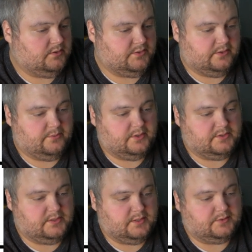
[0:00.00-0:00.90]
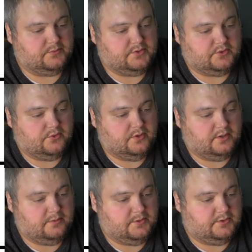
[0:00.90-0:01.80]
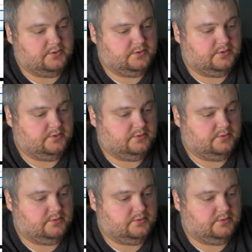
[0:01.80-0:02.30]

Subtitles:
So then we're going to select restore image,